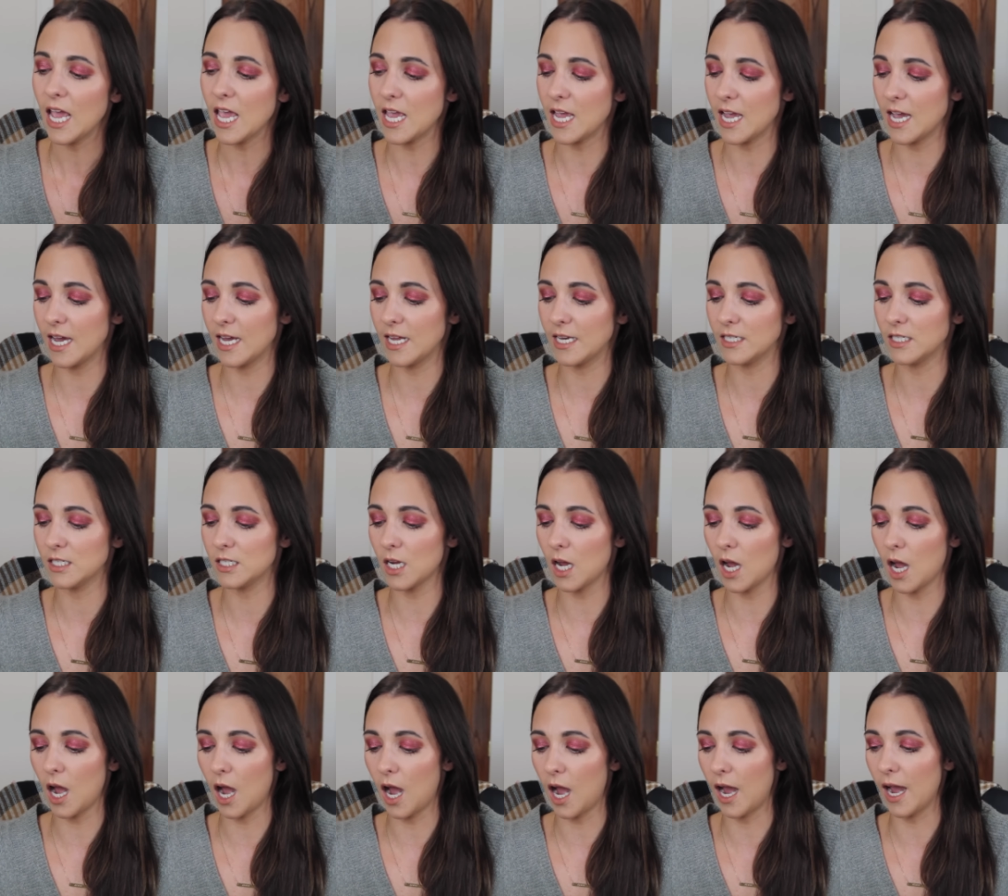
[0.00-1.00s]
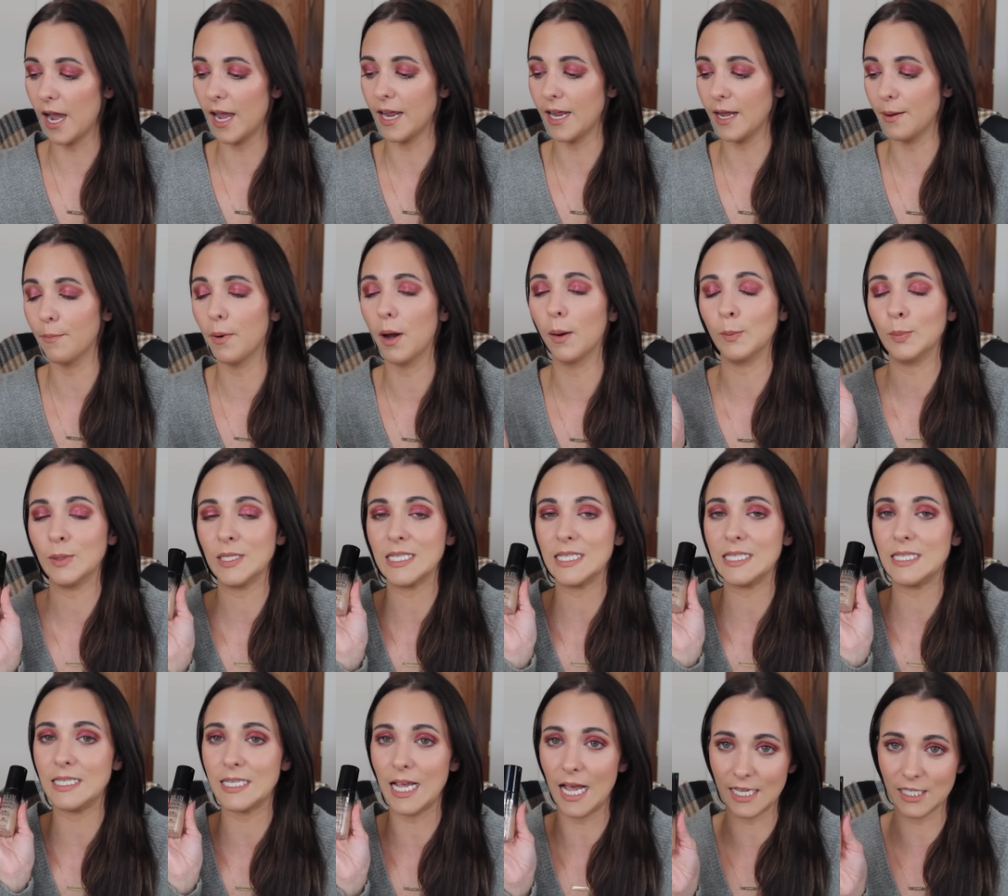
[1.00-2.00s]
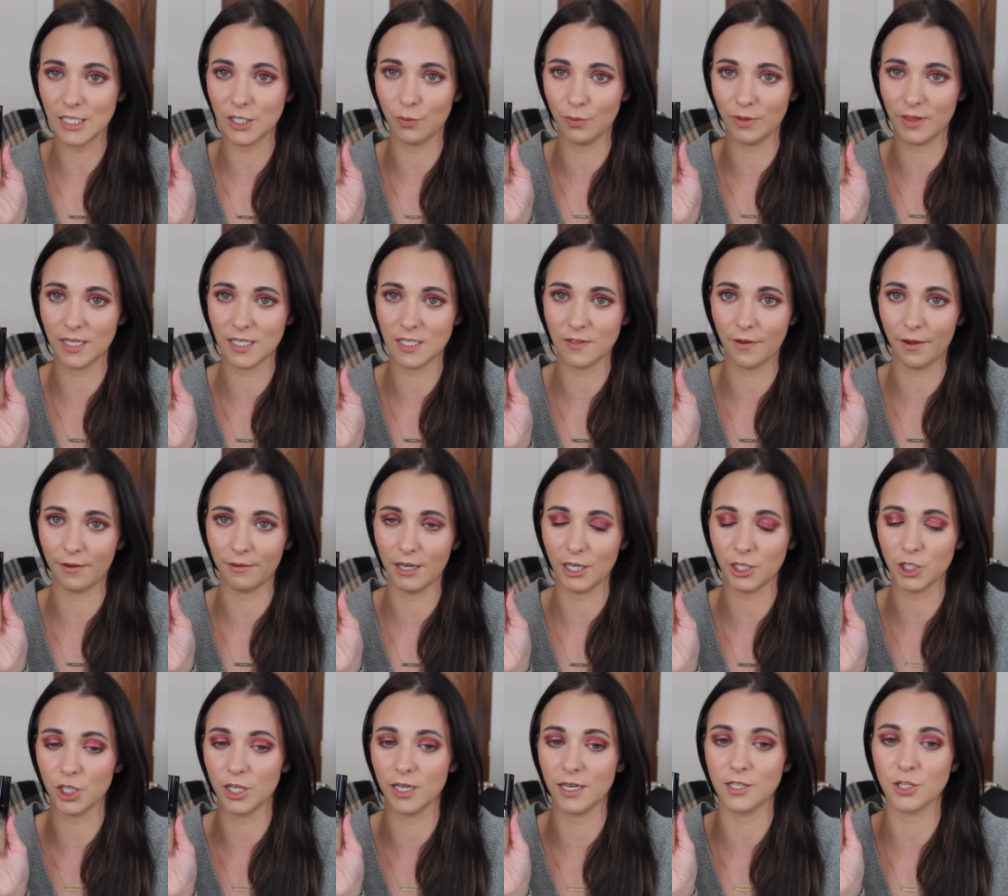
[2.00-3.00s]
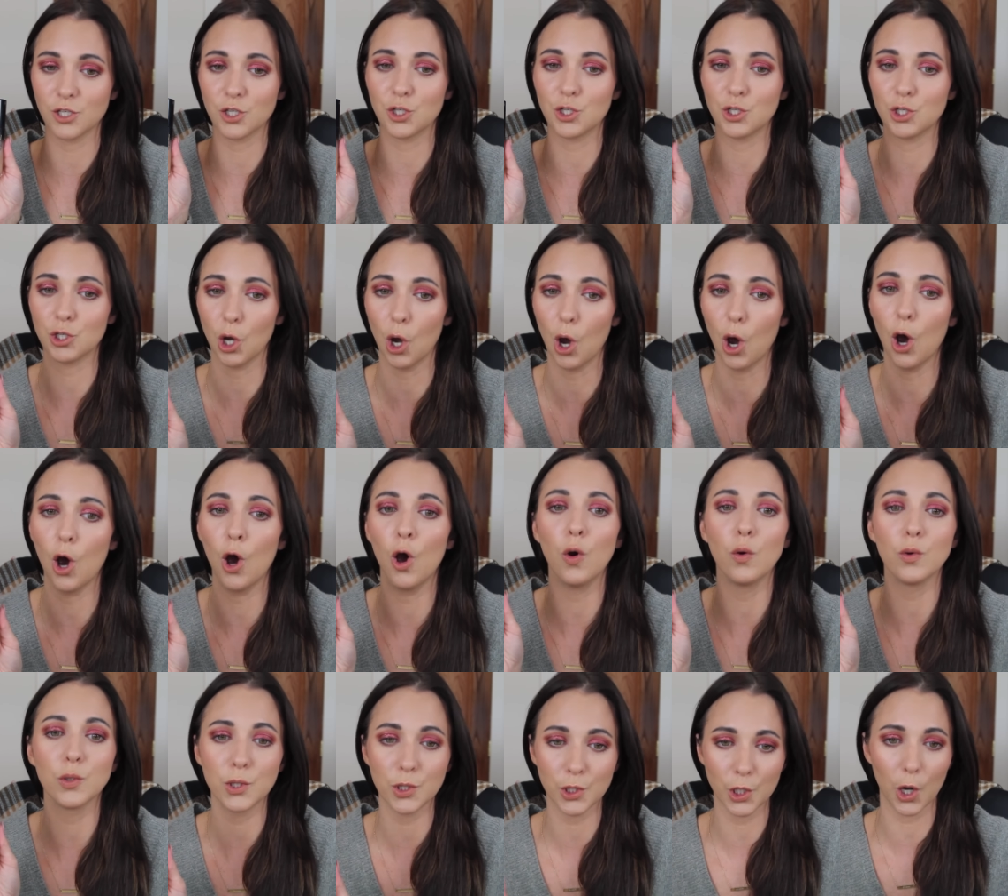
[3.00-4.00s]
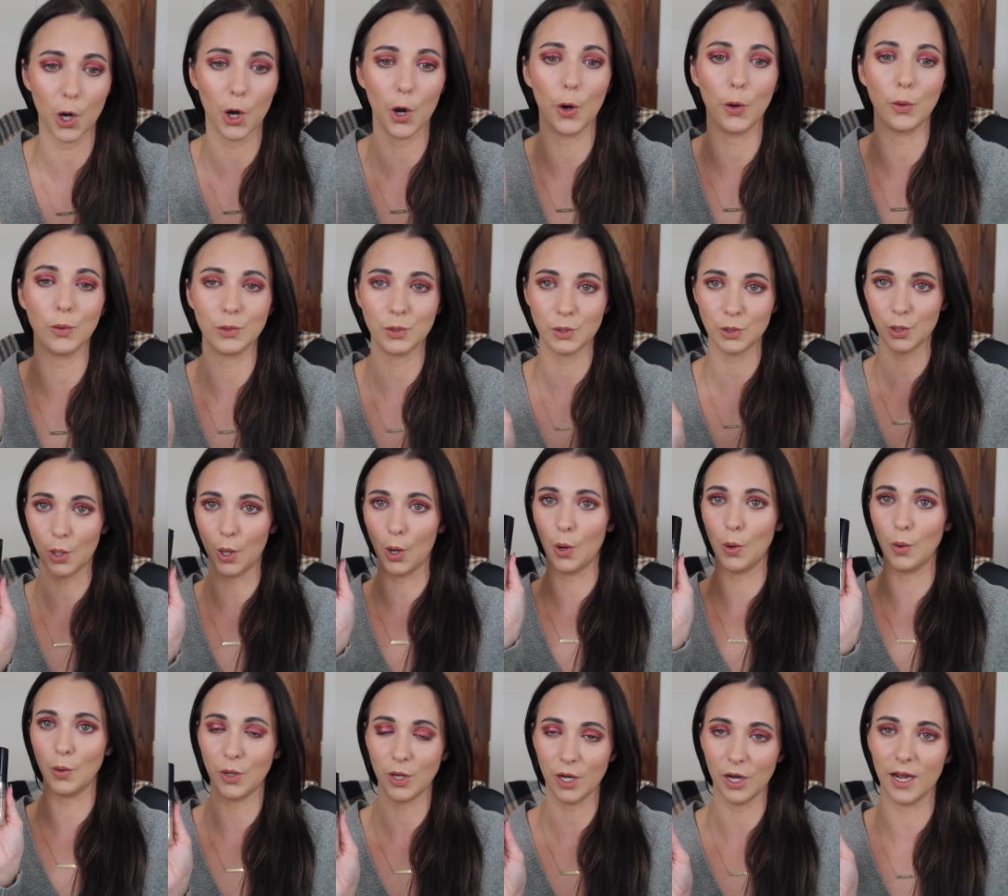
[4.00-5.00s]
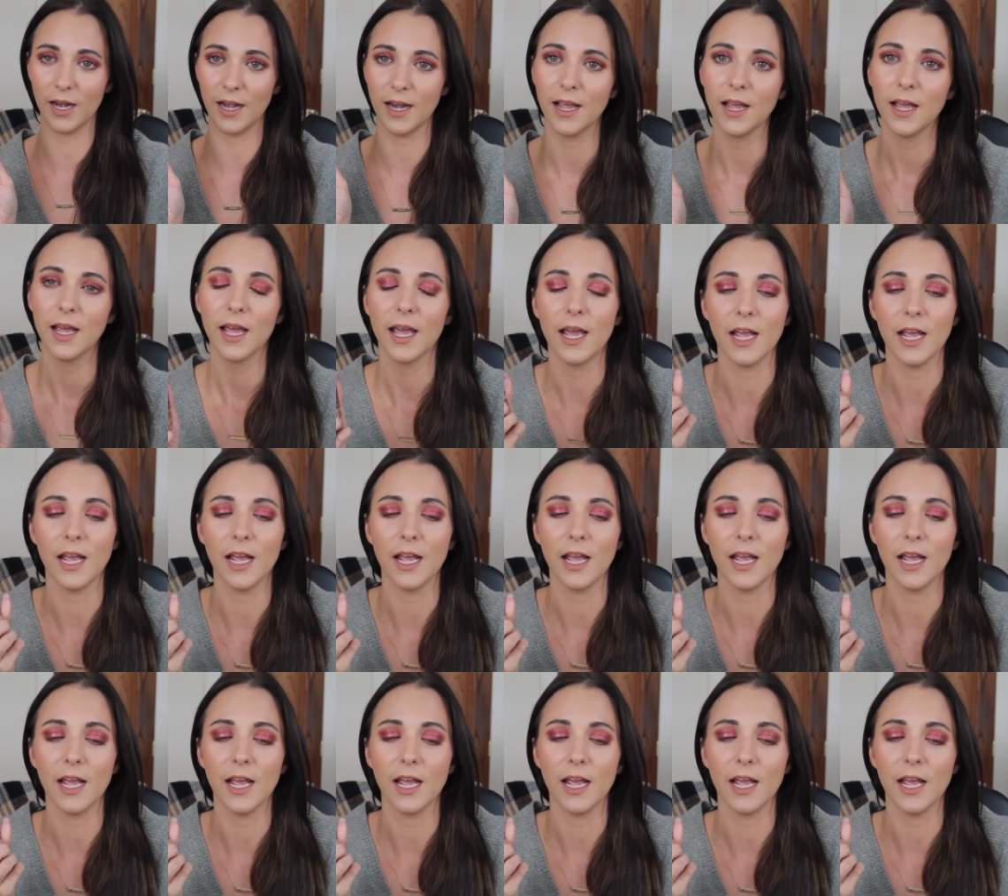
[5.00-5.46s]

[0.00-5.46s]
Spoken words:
and I am obsessed with this foundation. It's so, so, so good.